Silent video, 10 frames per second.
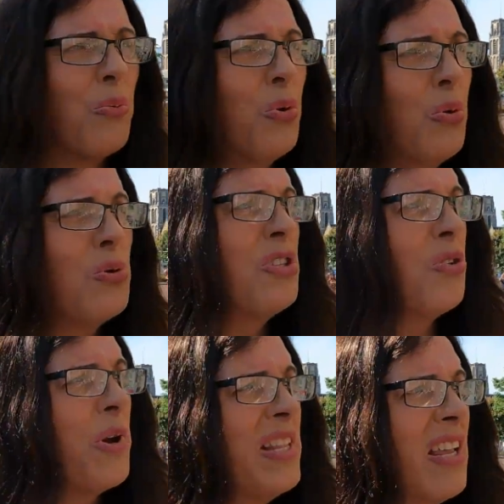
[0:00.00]
The walls
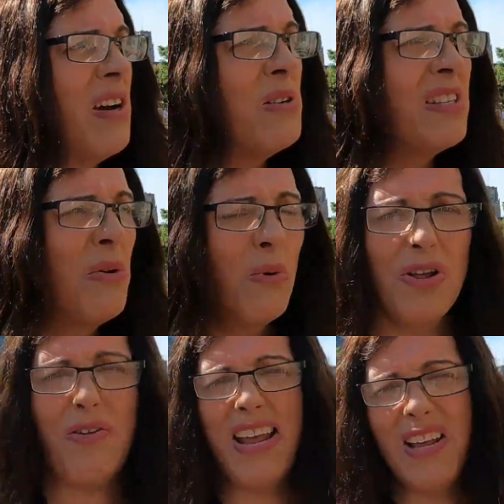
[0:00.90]
and the windows,
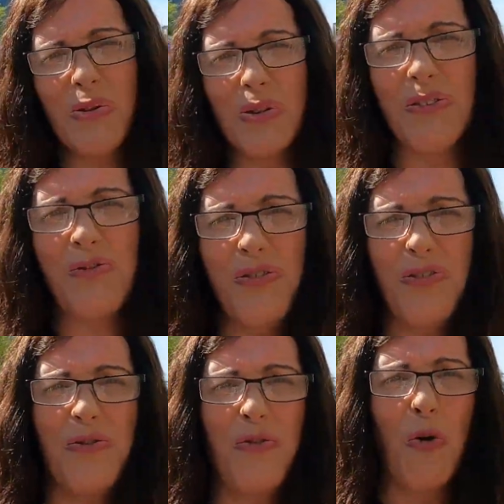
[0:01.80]
well, they're angled at
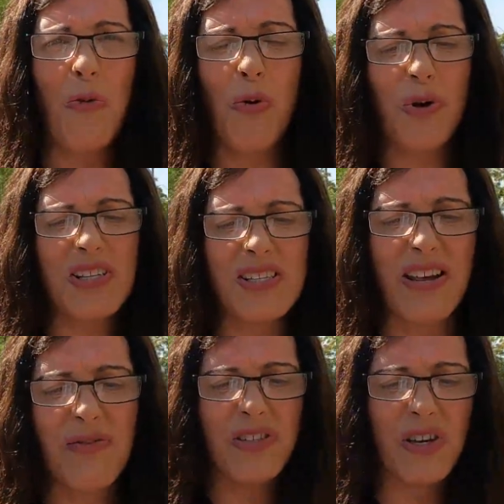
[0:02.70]

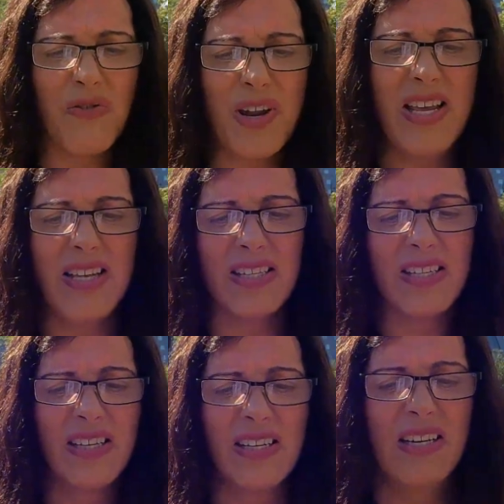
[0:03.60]
54.7
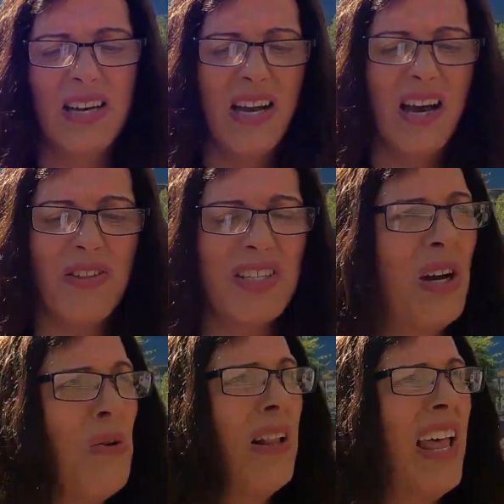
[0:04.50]
degrees, and the
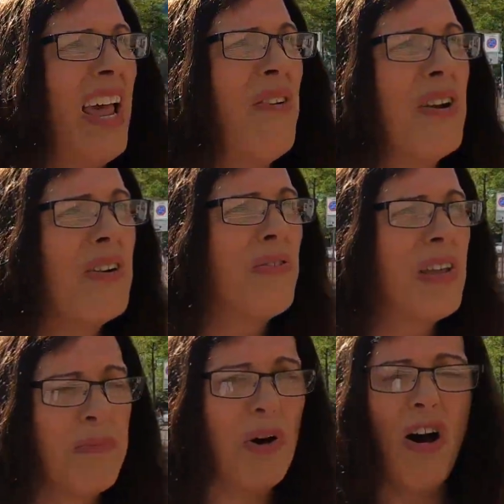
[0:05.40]
total area of
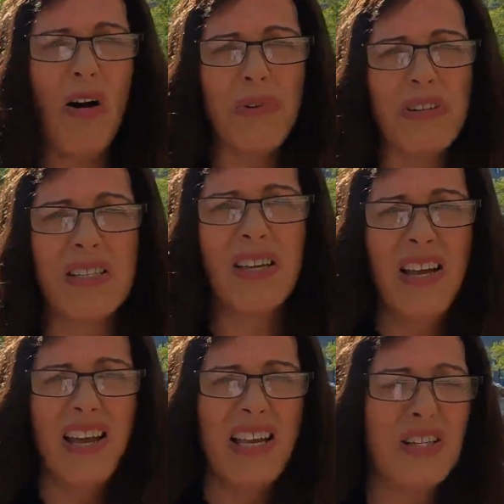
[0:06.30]
the apartment
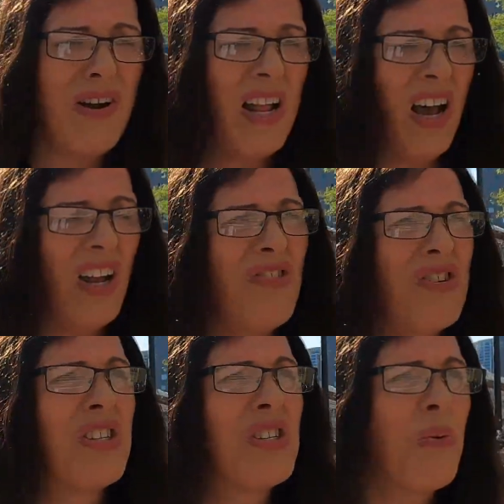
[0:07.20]
is around
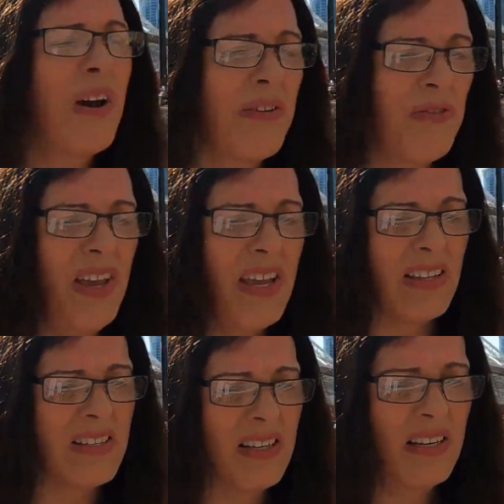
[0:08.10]
100 square
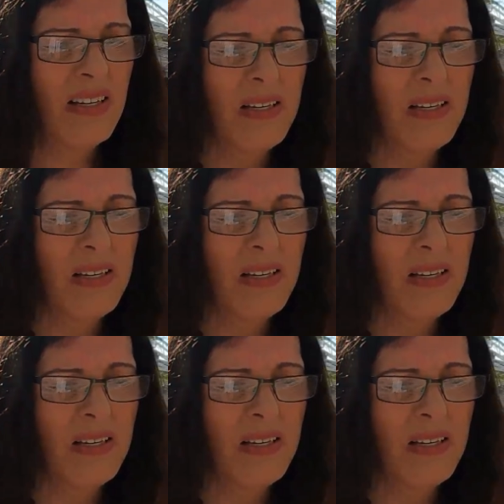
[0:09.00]
feet.